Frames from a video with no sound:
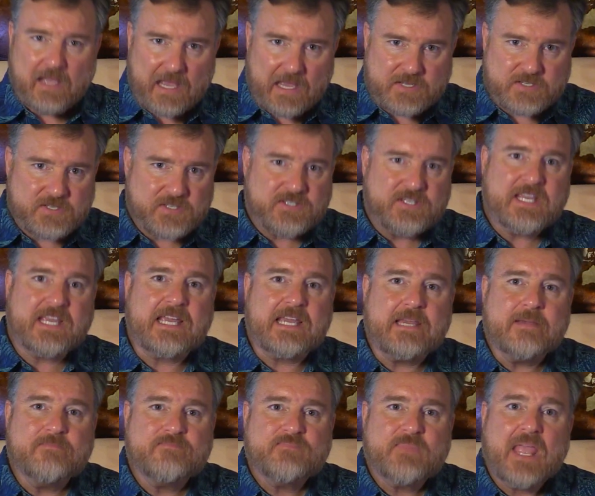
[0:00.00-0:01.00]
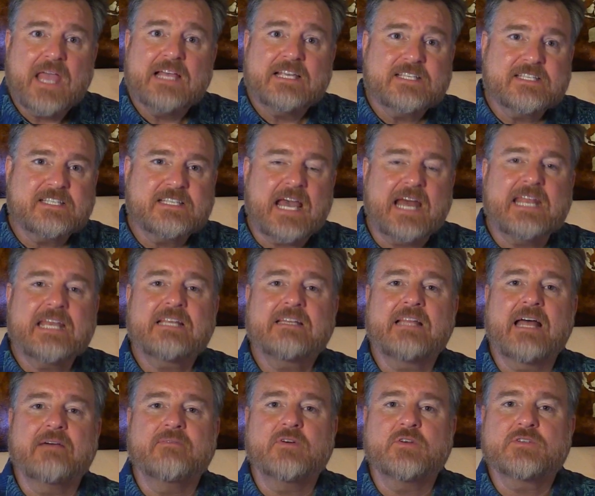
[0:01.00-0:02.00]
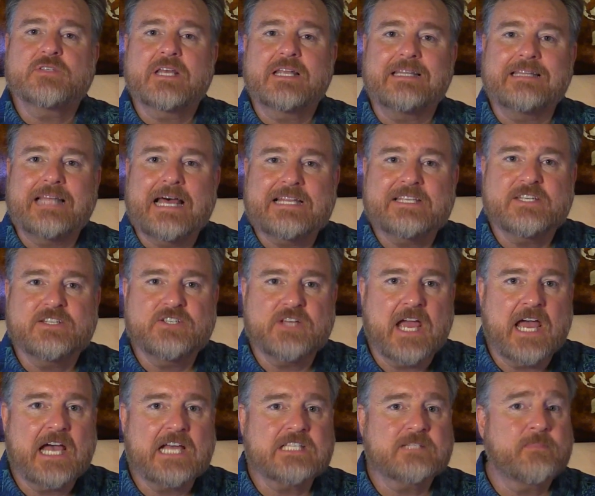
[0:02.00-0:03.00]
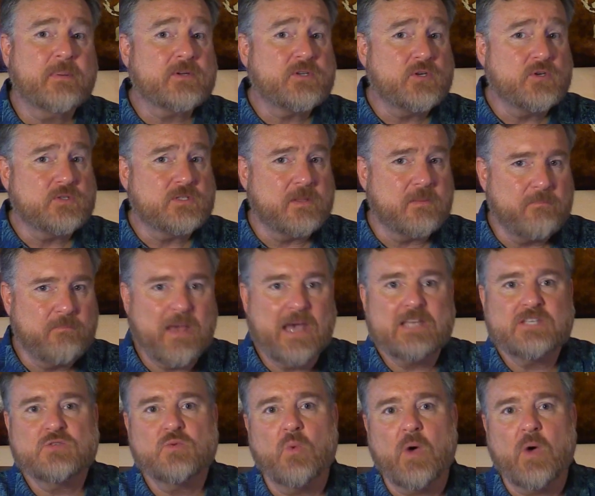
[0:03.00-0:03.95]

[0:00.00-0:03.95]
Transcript: And C, Setting levels lets JASP choose the best